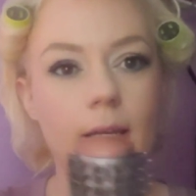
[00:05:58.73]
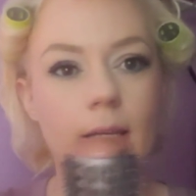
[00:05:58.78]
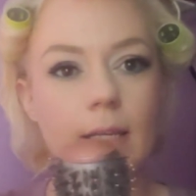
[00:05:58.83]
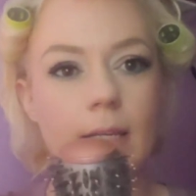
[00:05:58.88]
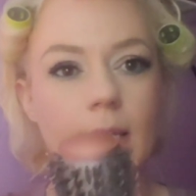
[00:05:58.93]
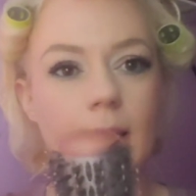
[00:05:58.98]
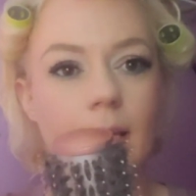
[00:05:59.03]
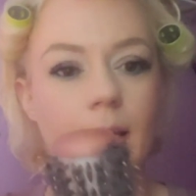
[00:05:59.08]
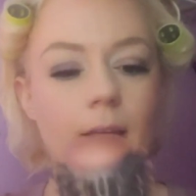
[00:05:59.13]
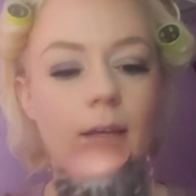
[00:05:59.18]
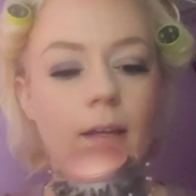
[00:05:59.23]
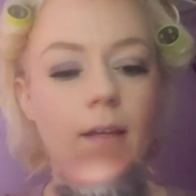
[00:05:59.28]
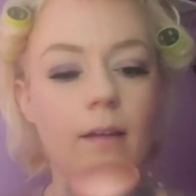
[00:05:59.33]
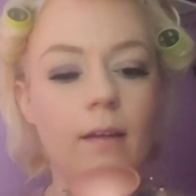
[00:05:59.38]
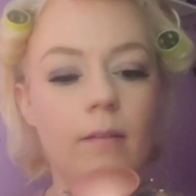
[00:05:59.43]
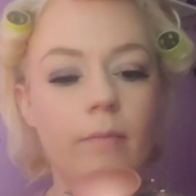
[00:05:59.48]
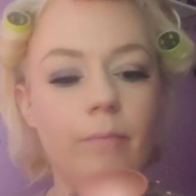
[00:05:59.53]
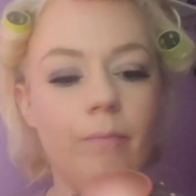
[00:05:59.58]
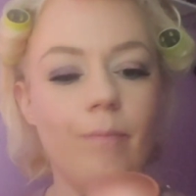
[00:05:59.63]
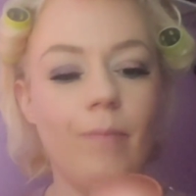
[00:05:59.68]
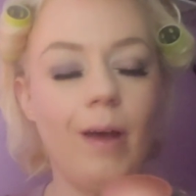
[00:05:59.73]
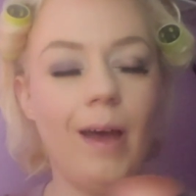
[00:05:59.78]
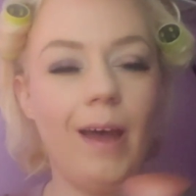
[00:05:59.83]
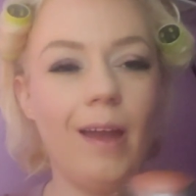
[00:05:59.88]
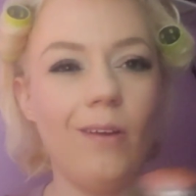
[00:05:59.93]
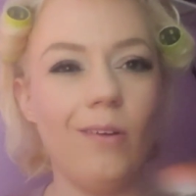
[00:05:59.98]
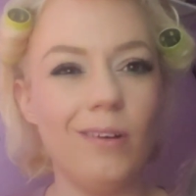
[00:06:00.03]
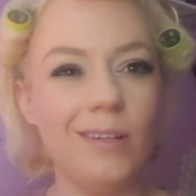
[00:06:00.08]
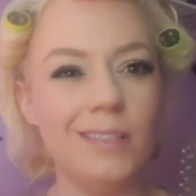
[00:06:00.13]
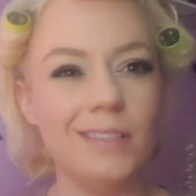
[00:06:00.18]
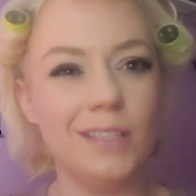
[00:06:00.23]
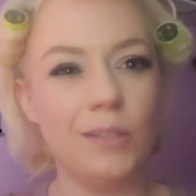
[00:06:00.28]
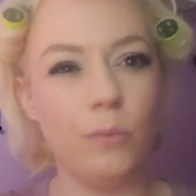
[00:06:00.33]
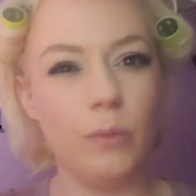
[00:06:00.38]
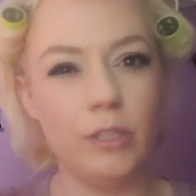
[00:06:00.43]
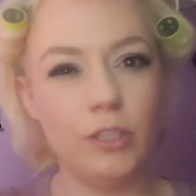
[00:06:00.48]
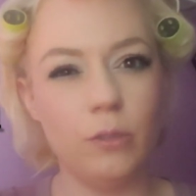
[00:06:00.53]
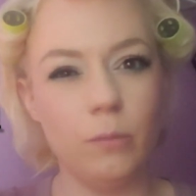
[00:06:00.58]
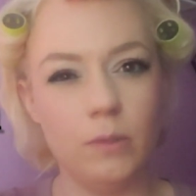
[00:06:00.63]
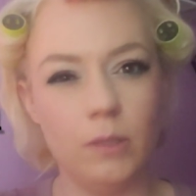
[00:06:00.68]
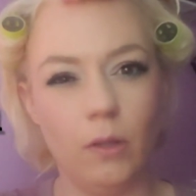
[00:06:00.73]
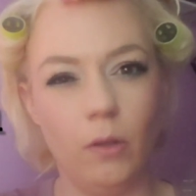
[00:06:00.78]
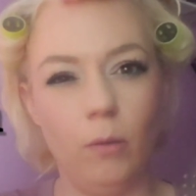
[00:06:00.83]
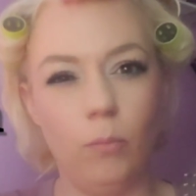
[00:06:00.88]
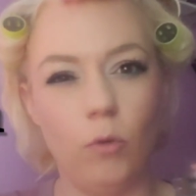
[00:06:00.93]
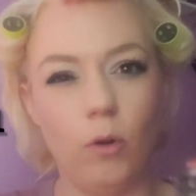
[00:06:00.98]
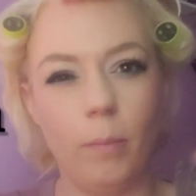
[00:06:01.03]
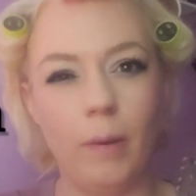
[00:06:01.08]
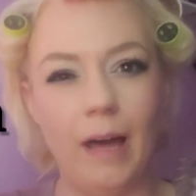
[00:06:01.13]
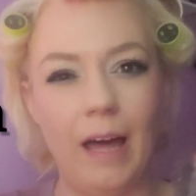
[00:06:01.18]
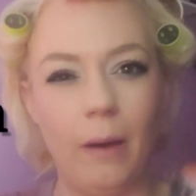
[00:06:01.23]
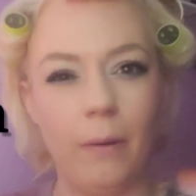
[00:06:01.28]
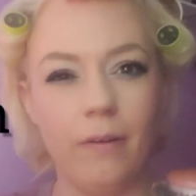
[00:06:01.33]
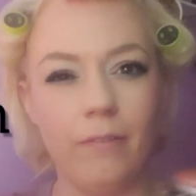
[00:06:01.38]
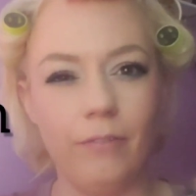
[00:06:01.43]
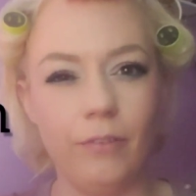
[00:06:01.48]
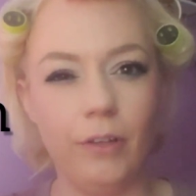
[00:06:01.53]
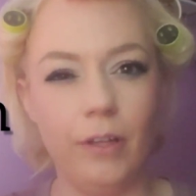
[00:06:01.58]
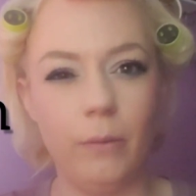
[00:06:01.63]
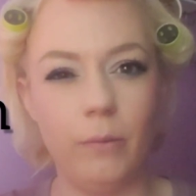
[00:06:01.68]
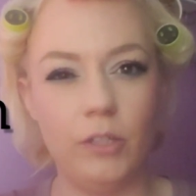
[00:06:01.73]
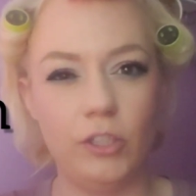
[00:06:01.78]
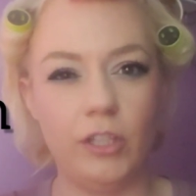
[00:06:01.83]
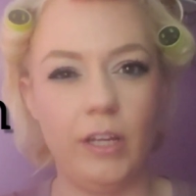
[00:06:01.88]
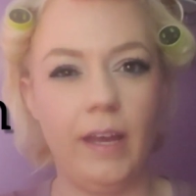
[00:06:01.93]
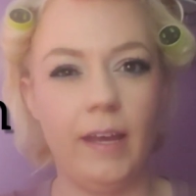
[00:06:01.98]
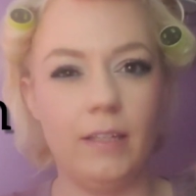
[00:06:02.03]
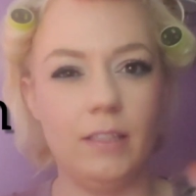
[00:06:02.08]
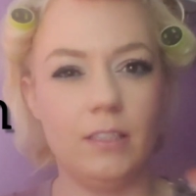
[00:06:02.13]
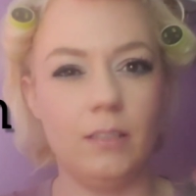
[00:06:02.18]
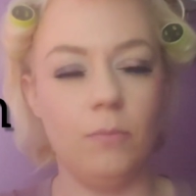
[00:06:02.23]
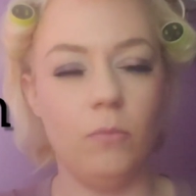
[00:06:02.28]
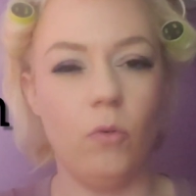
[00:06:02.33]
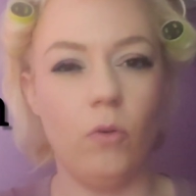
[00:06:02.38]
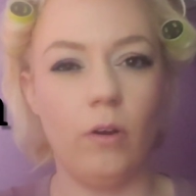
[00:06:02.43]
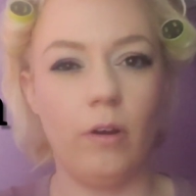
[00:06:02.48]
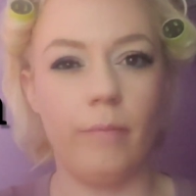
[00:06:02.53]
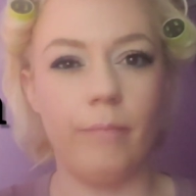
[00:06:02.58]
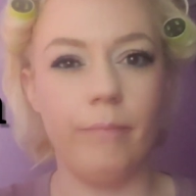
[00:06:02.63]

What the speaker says: and I honestly wish it was a little more powerful. I wish it had some more